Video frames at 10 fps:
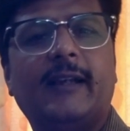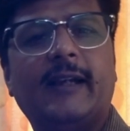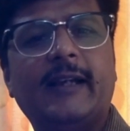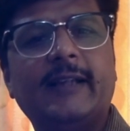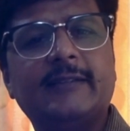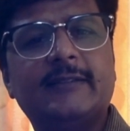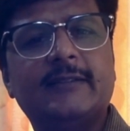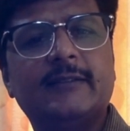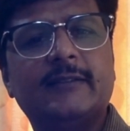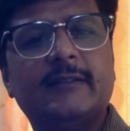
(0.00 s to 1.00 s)

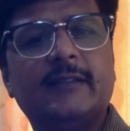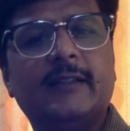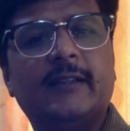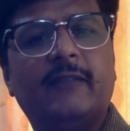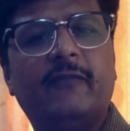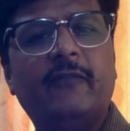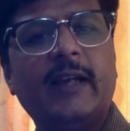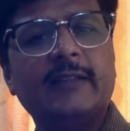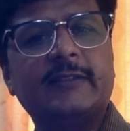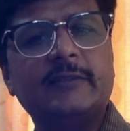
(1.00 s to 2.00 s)
guys,
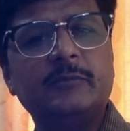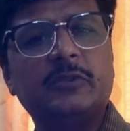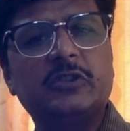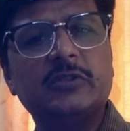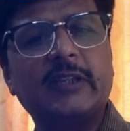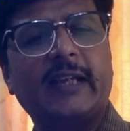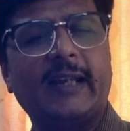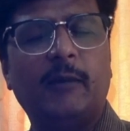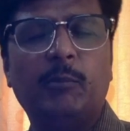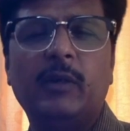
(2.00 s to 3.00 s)
welcome to the
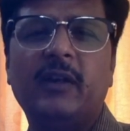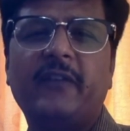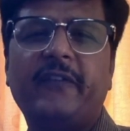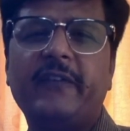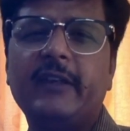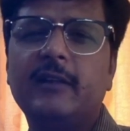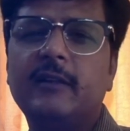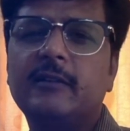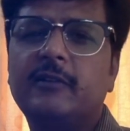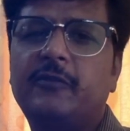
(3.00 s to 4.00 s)
club
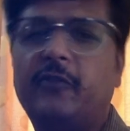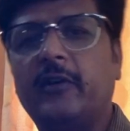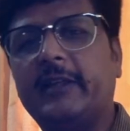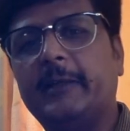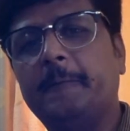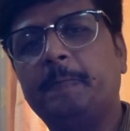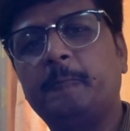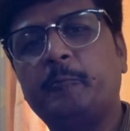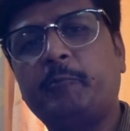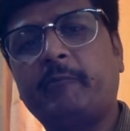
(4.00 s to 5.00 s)
Fears 40.
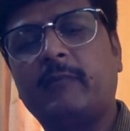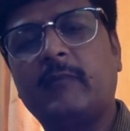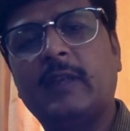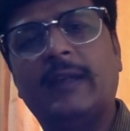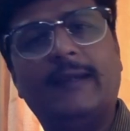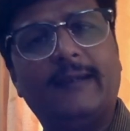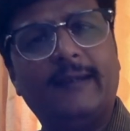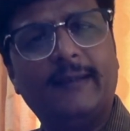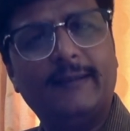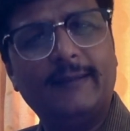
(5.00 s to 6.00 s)

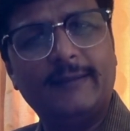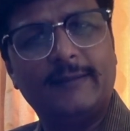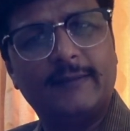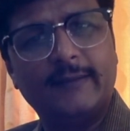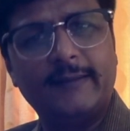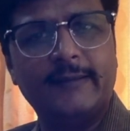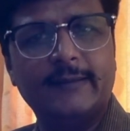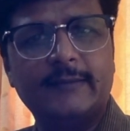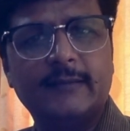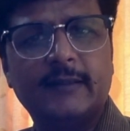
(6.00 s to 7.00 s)
In this
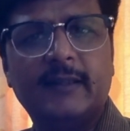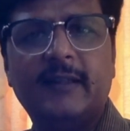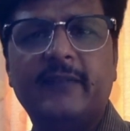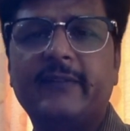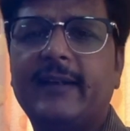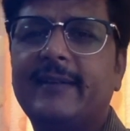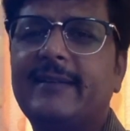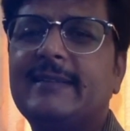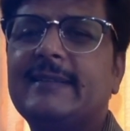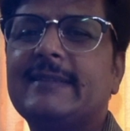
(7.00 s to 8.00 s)
series, we are
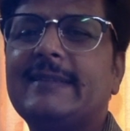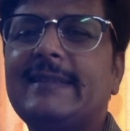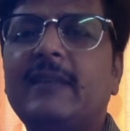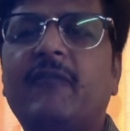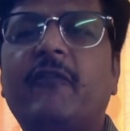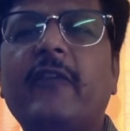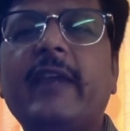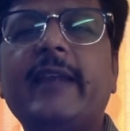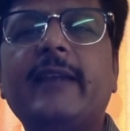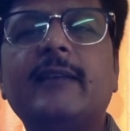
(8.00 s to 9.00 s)
discussing
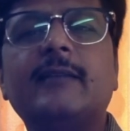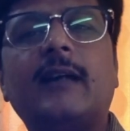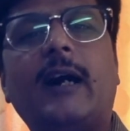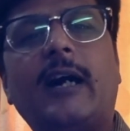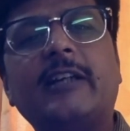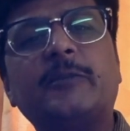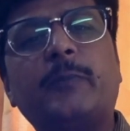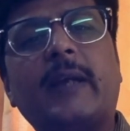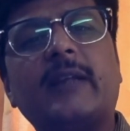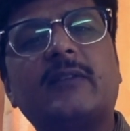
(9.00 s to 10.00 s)
various
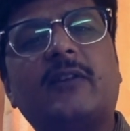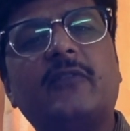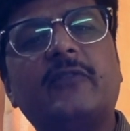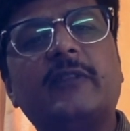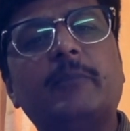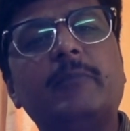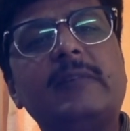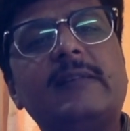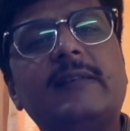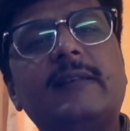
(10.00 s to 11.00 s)
aspects of the
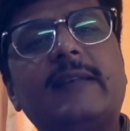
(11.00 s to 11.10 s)
middle